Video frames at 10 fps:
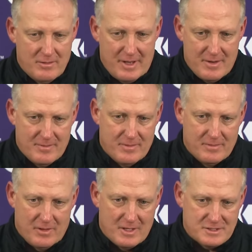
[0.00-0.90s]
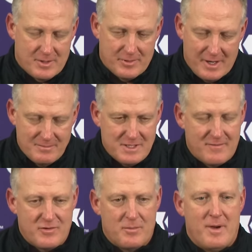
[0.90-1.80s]
had lost a couple games
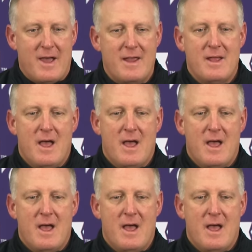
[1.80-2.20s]
after a bye.